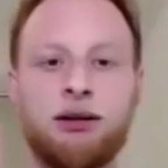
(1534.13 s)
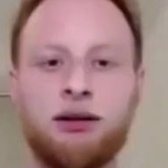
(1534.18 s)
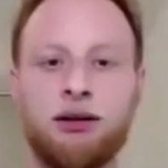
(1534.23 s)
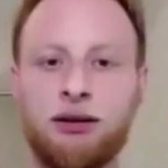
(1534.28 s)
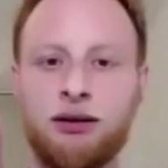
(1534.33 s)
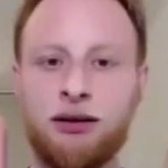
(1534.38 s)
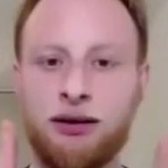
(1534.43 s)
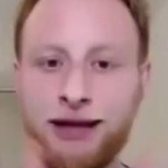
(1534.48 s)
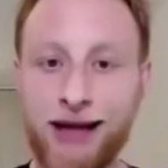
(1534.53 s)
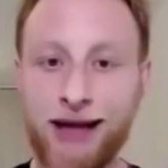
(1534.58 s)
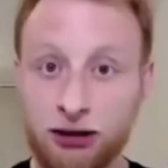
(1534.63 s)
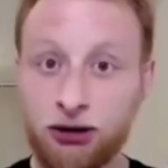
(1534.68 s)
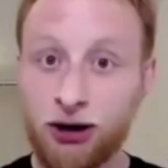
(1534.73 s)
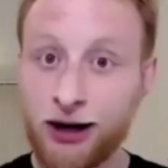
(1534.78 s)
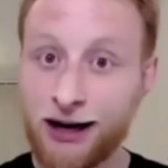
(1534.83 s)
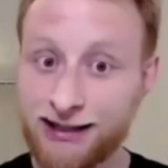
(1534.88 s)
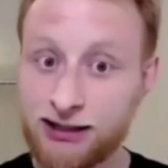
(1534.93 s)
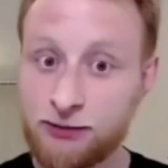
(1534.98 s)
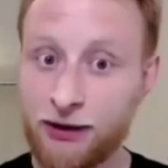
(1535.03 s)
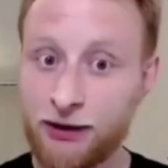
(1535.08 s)
The other
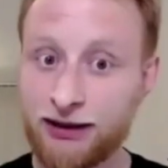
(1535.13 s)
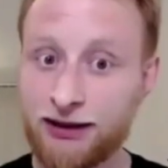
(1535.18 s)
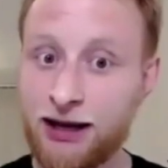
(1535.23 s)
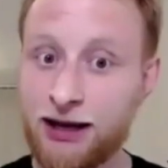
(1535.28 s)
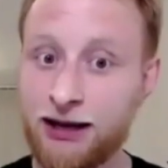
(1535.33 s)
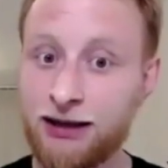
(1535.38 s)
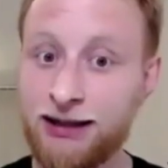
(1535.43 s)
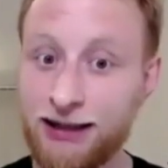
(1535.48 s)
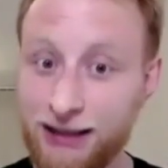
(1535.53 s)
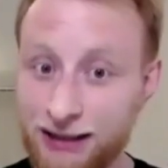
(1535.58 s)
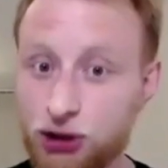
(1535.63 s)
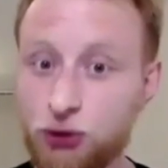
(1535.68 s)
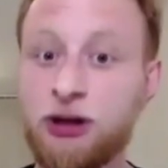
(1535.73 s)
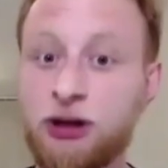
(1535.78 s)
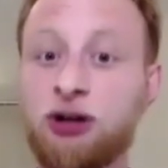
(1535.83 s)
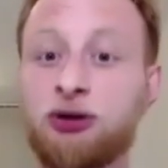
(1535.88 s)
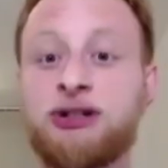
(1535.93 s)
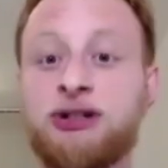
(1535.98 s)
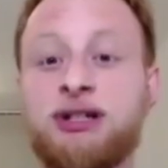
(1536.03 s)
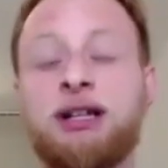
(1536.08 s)
aspect that needs to be
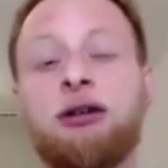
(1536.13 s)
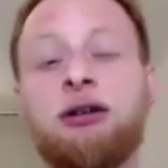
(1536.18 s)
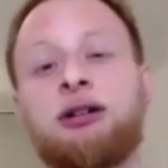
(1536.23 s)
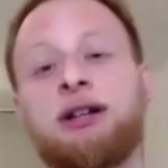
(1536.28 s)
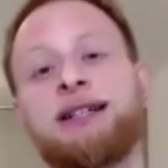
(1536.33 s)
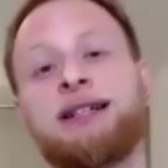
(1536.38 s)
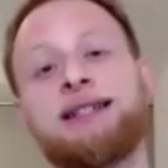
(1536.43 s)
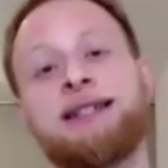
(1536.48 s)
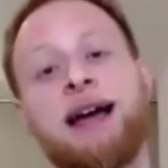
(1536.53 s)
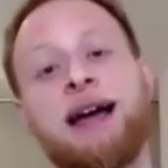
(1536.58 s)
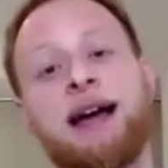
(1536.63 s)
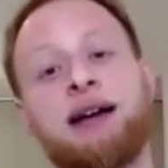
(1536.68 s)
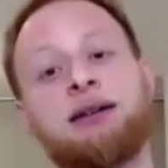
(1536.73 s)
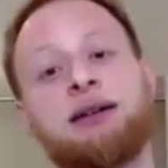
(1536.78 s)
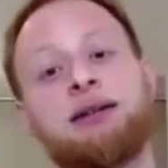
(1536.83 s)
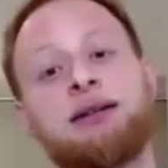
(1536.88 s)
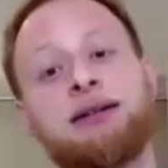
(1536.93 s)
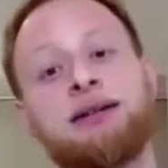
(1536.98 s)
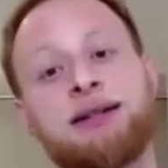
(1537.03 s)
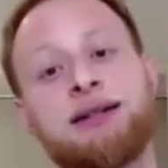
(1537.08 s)
considered is that
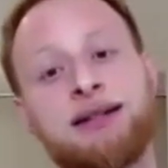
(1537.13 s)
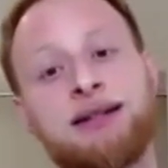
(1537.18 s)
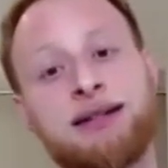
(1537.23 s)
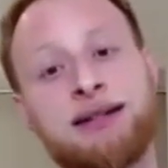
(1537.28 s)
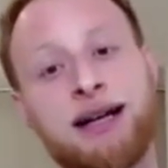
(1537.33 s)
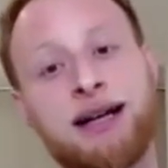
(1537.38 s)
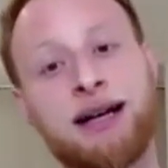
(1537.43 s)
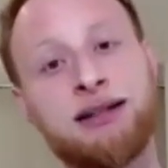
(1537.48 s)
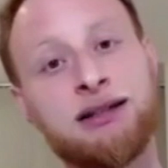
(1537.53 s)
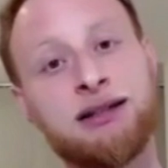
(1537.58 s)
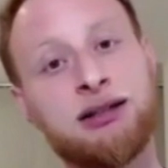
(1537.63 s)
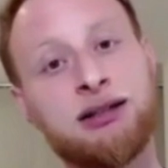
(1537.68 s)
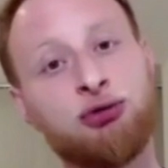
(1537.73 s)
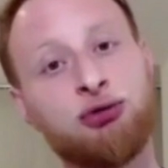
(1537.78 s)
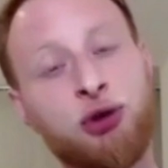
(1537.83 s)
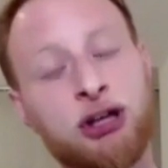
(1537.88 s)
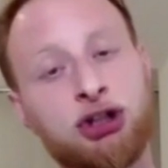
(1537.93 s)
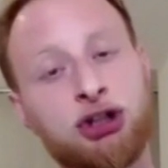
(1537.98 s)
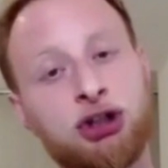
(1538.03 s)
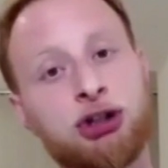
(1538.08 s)
science
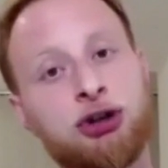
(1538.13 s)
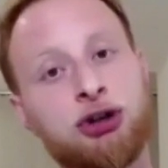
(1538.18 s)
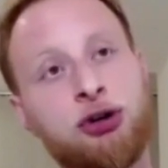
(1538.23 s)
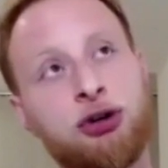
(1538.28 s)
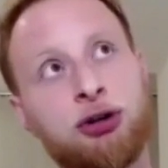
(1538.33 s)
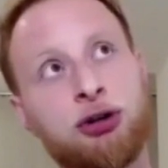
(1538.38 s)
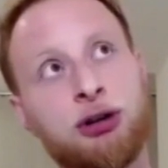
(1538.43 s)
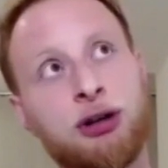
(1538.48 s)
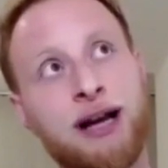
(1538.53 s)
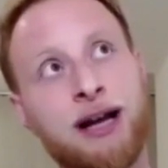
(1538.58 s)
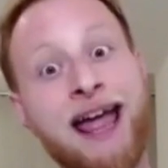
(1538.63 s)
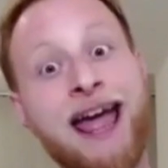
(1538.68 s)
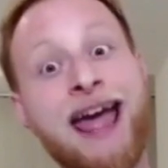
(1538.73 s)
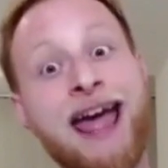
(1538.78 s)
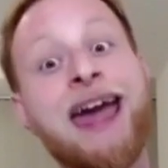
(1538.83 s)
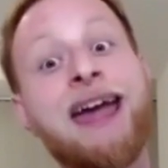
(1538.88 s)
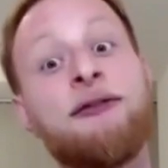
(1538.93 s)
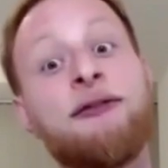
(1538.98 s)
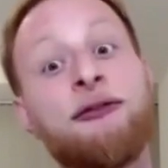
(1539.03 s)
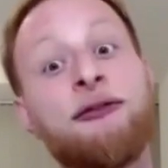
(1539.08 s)
register
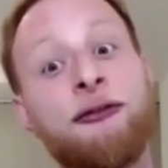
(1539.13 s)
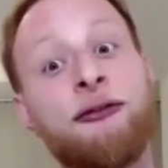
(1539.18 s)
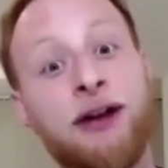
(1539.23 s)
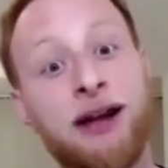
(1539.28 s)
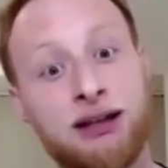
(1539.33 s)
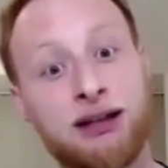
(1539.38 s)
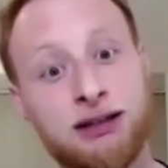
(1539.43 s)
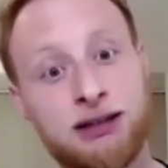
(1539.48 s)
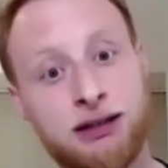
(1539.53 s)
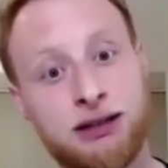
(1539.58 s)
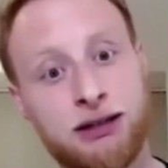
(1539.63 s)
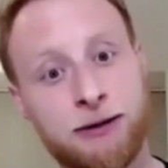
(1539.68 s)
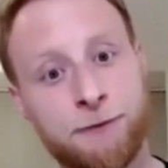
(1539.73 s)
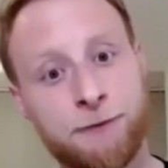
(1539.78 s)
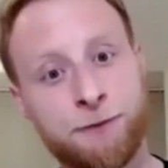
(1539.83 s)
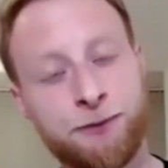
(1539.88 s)
effects.